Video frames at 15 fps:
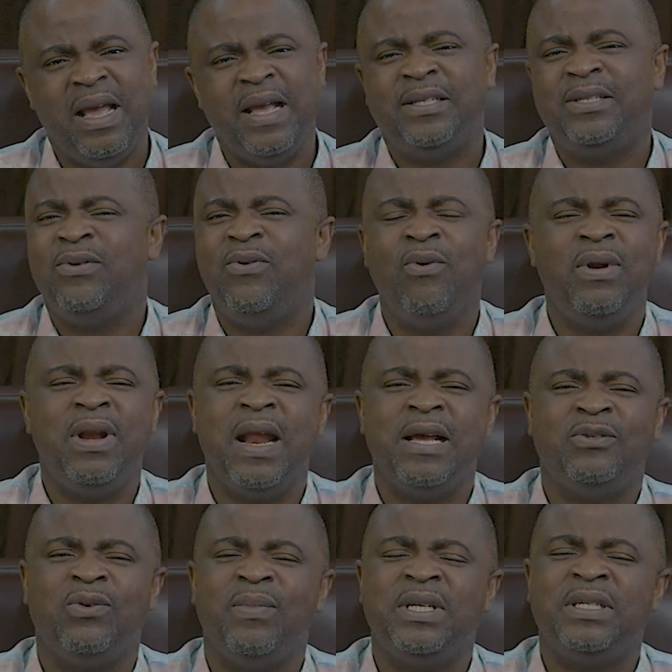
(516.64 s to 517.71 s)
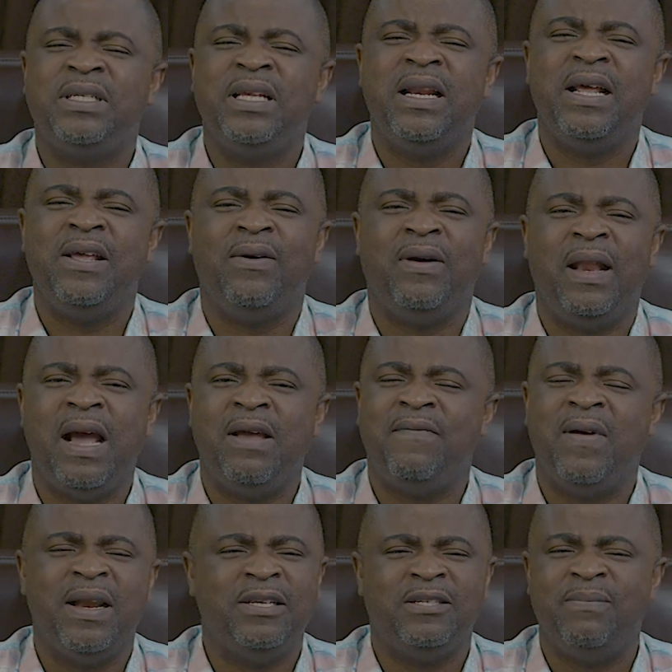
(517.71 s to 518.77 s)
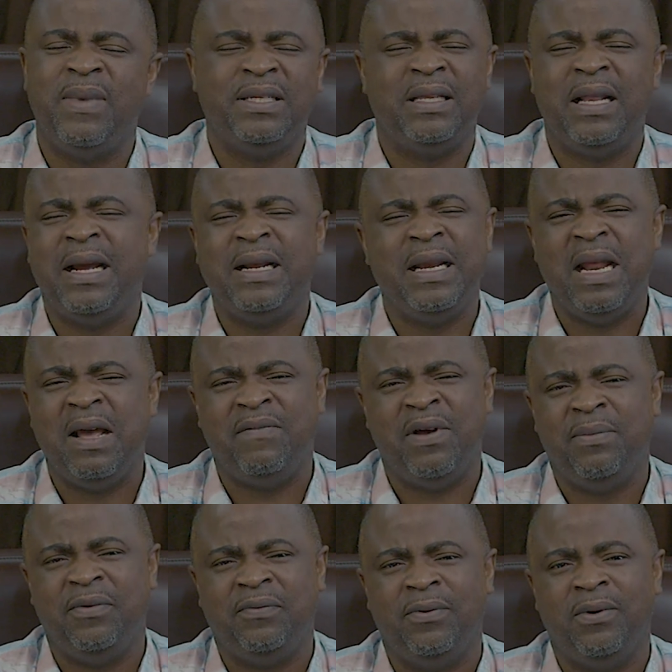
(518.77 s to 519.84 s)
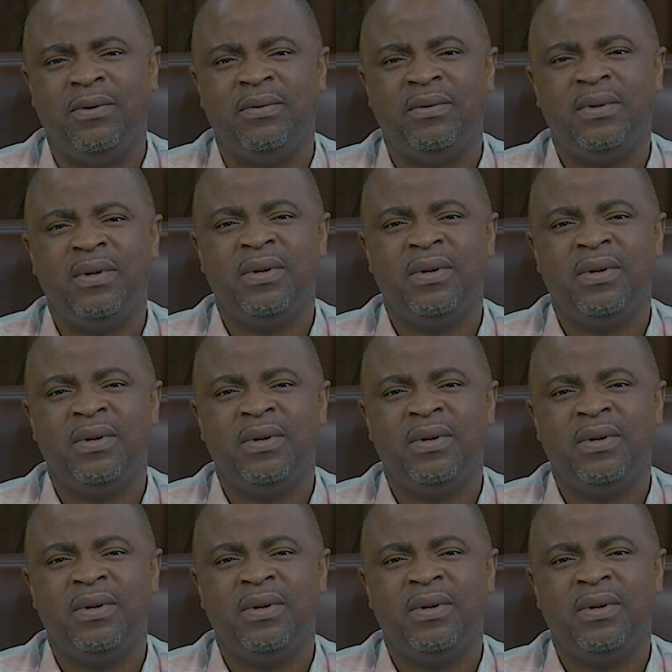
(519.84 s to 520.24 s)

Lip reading: His goodness will be seen in your life and his mercy like never before.